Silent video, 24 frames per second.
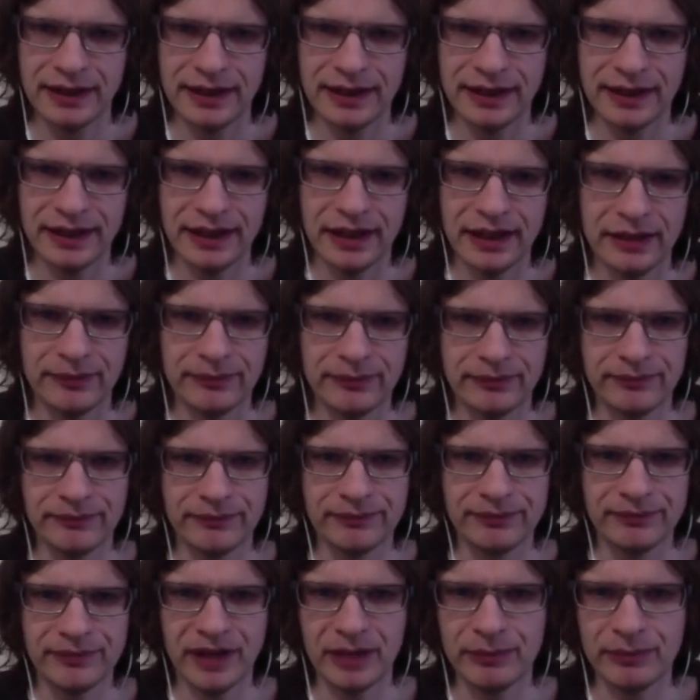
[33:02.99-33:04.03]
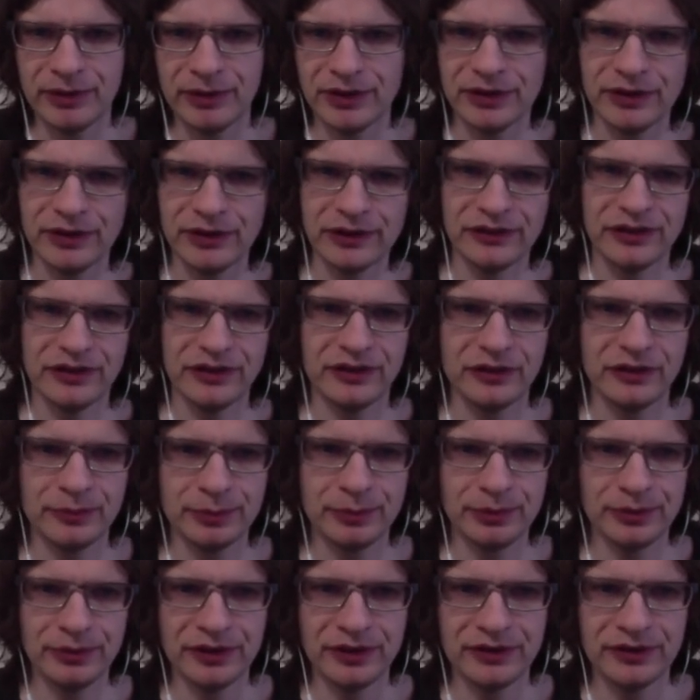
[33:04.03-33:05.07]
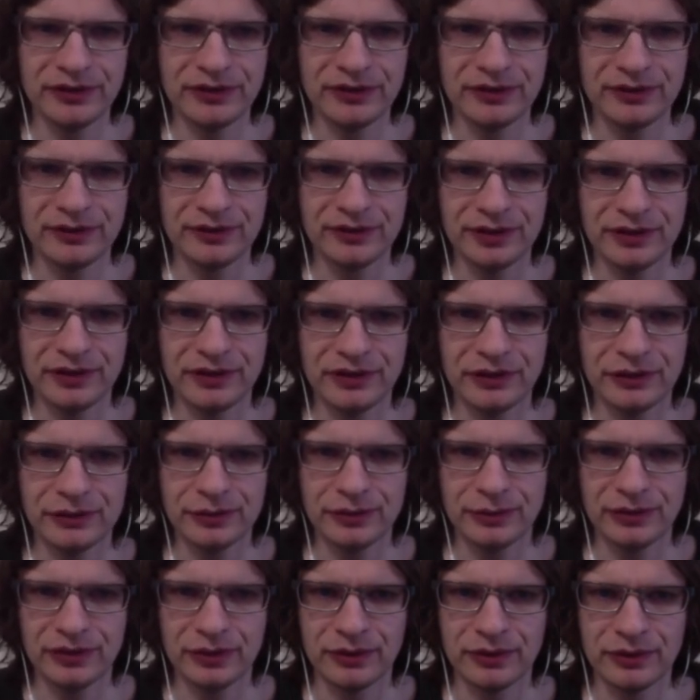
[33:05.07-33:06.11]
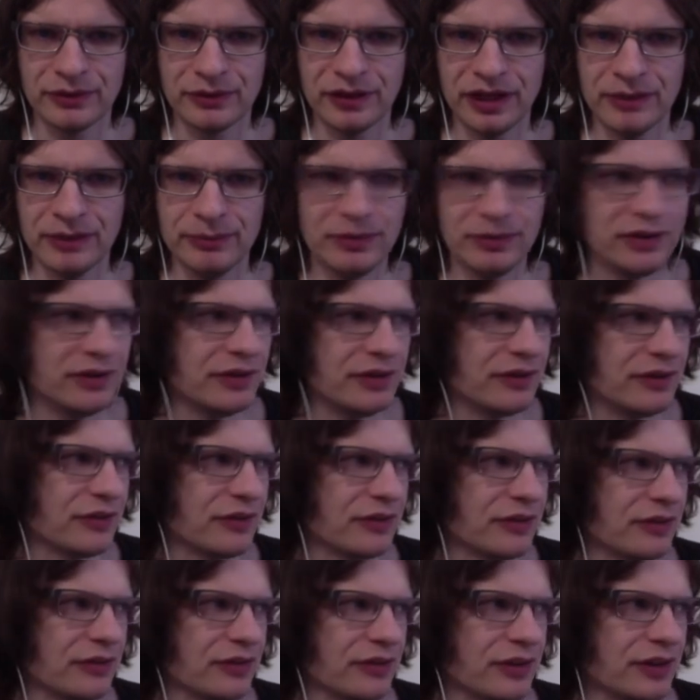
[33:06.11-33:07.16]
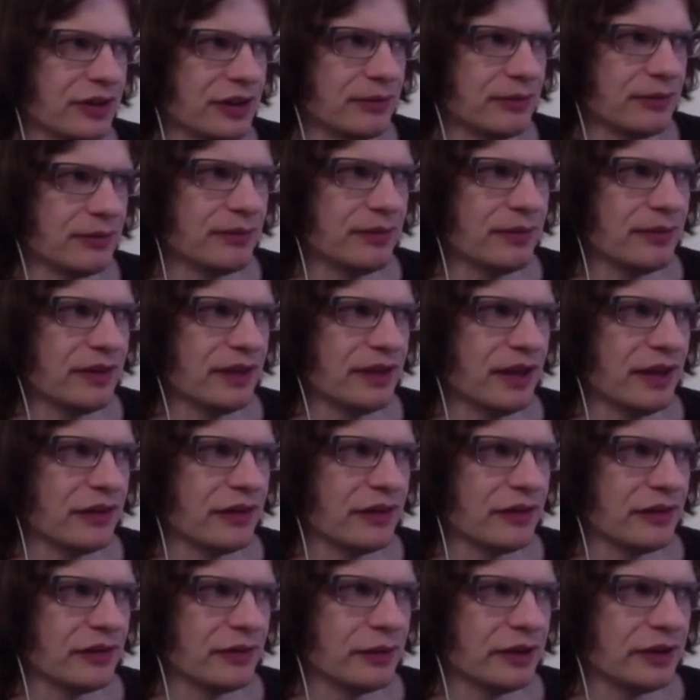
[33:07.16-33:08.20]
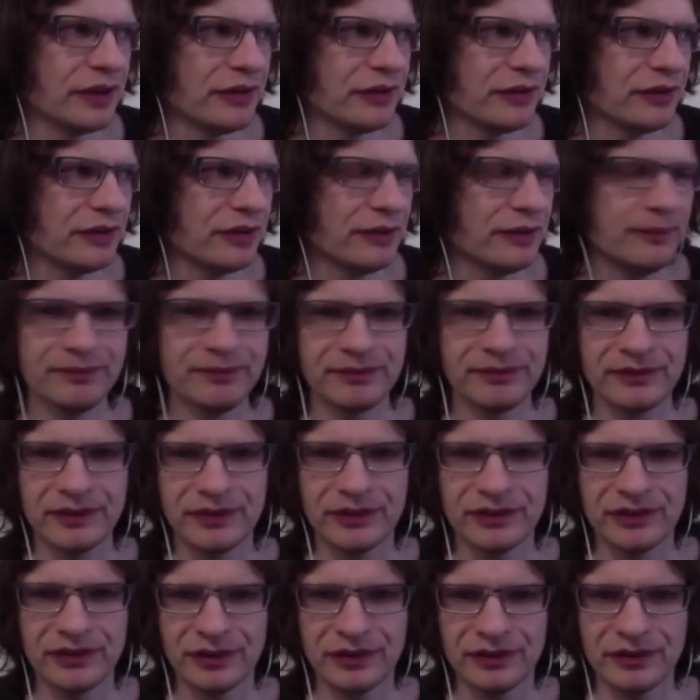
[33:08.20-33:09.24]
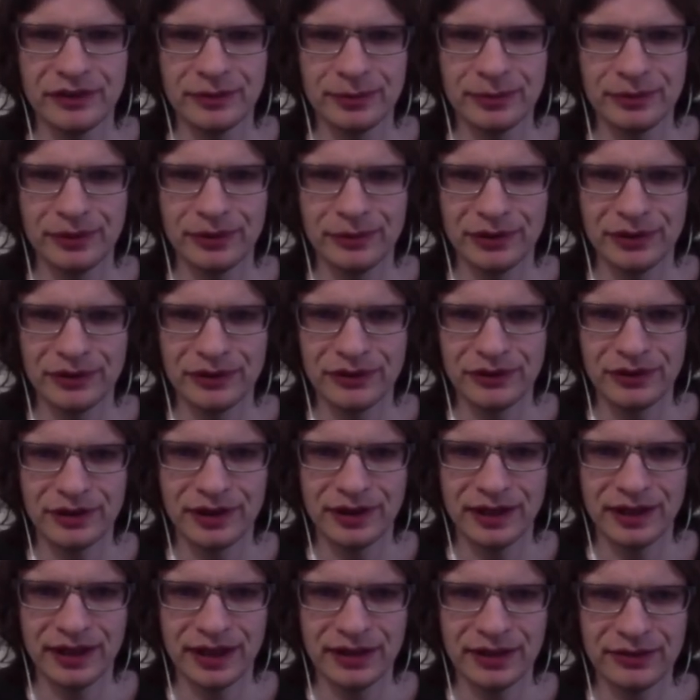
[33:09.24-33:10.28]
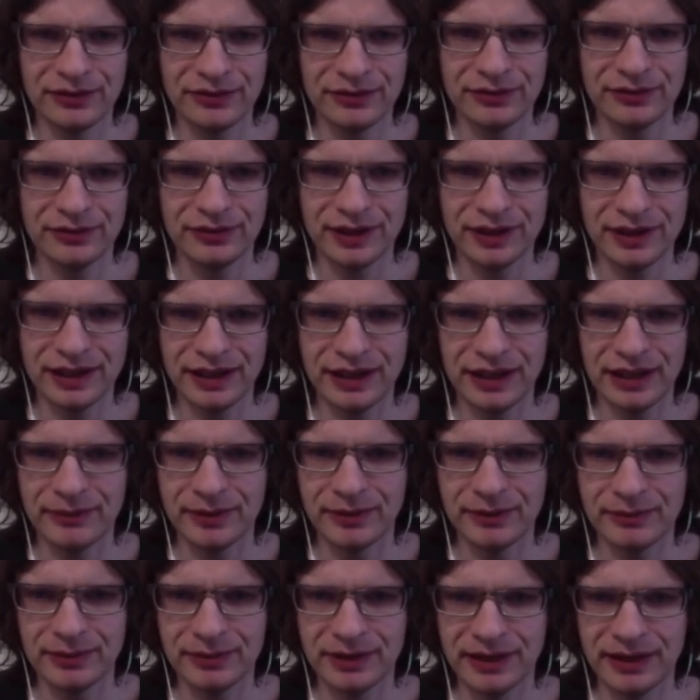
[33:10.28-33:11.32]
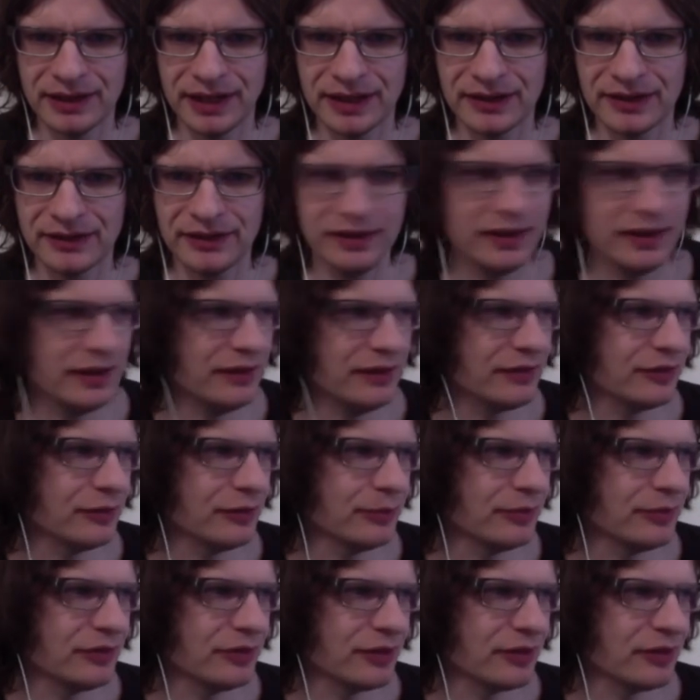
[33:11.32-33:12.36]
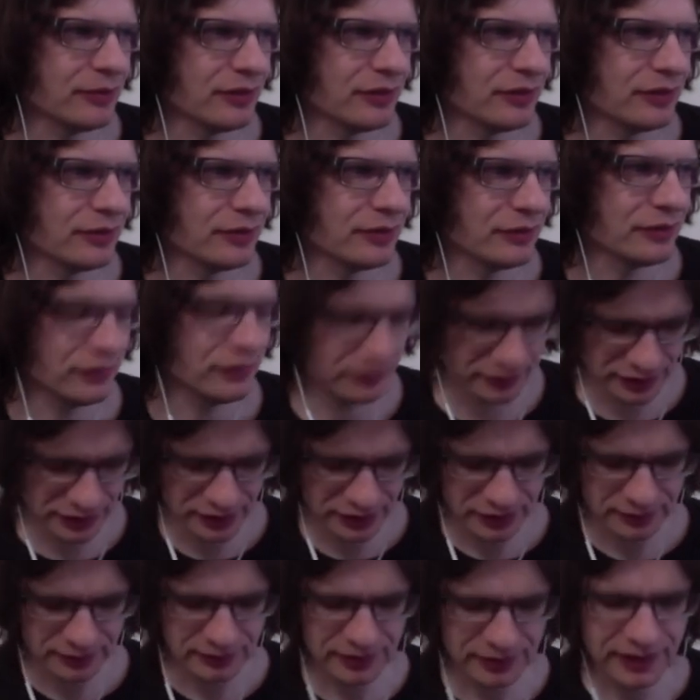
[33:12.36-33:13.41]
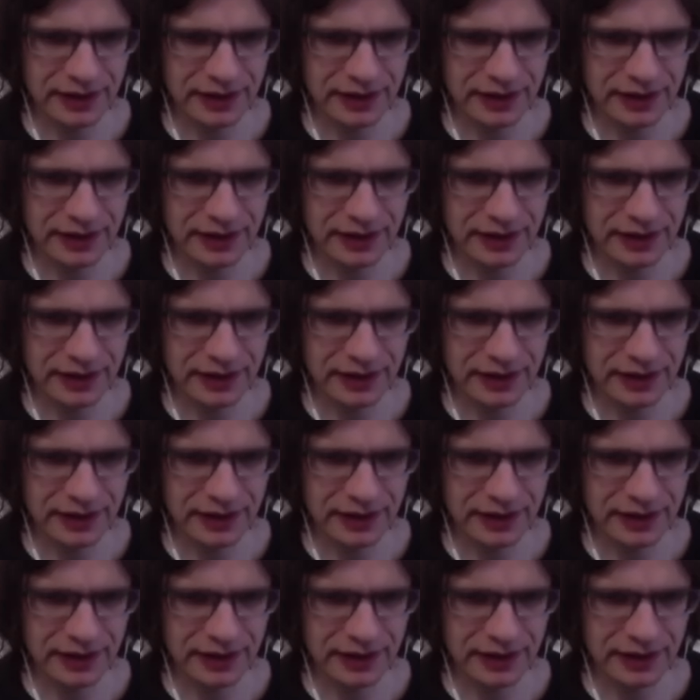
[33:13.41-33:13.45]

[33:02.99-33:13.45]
And because at this point the script's not great, but you can sort of see the others have all exited. So at this point we're just going to have Black Ice. Oops, I'm on the wrong screen.